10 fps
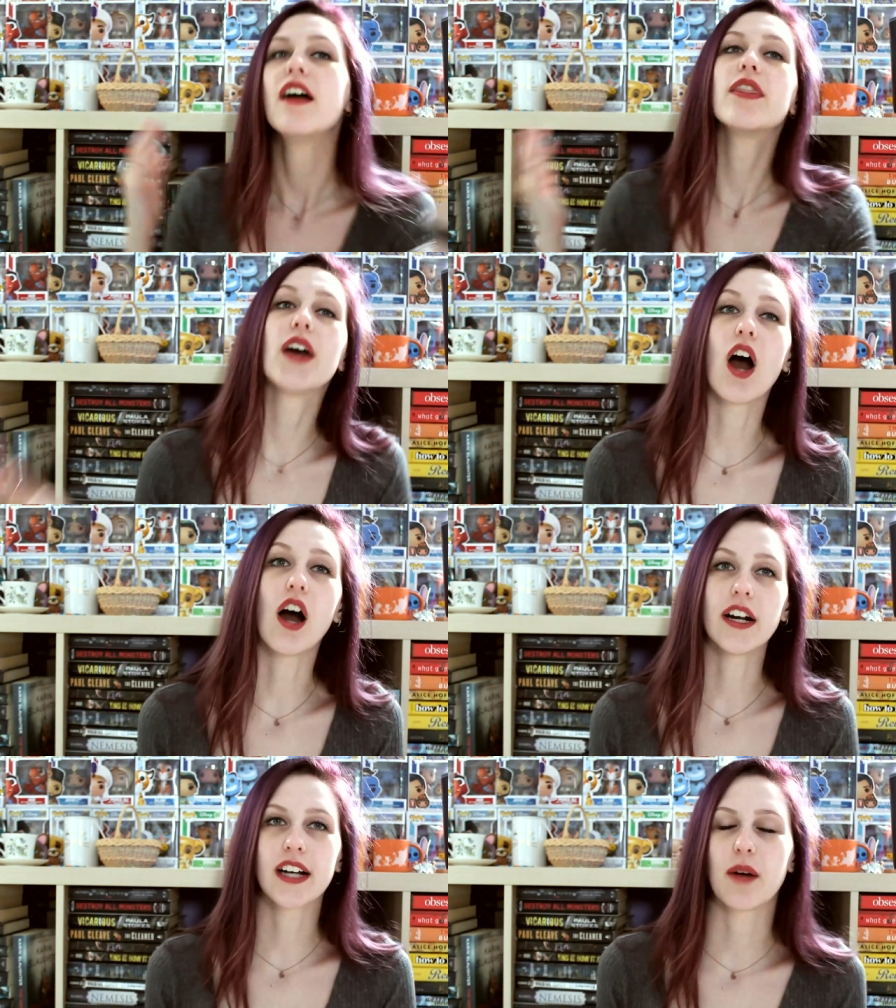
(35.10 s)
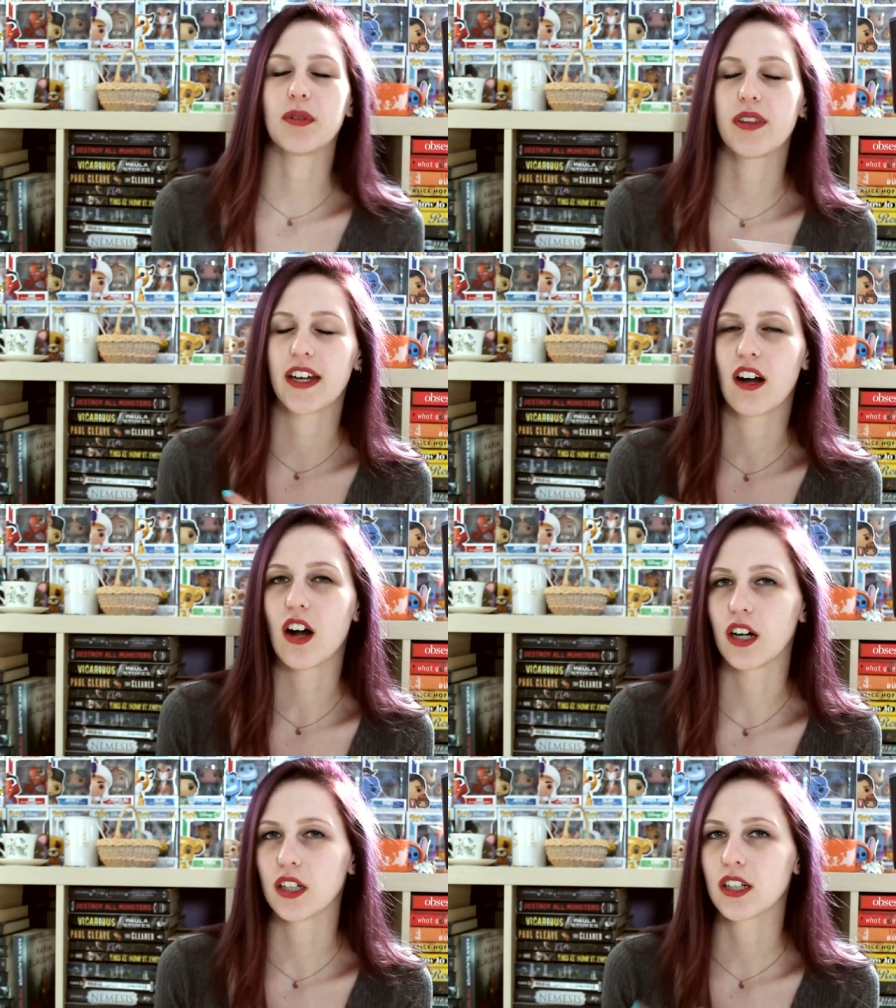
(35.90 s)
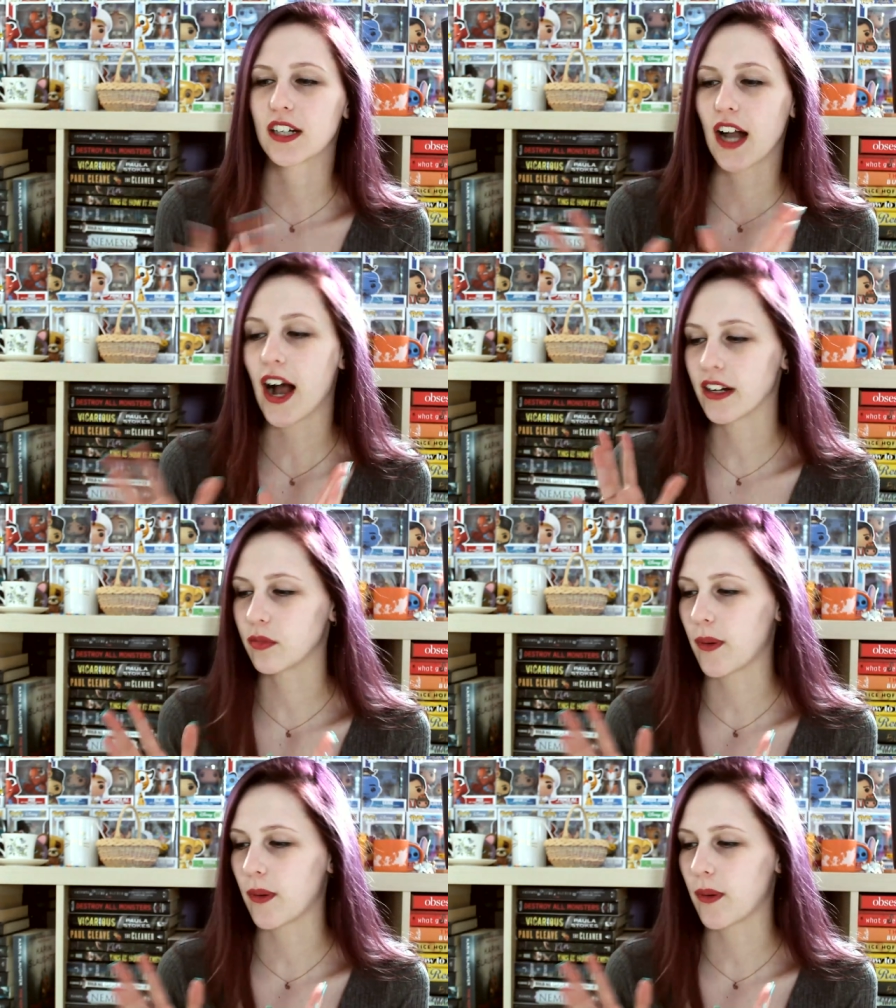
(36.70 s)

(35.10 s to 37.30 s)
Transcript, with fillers: there are a couple that are kind of